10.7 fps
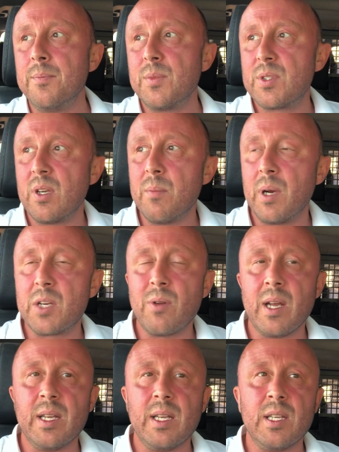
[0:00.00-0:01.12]
So my
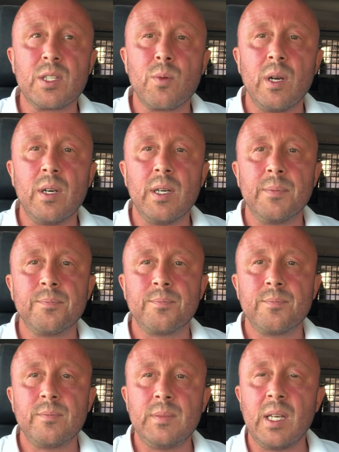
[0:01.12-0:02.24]
creatinine is quite high,
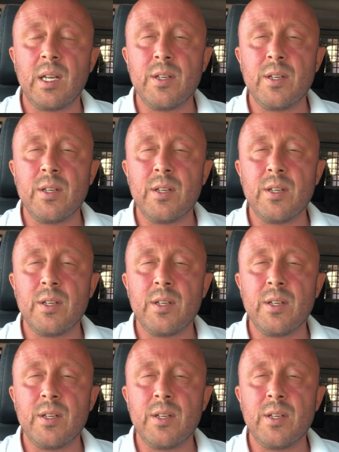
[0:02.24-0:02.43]
and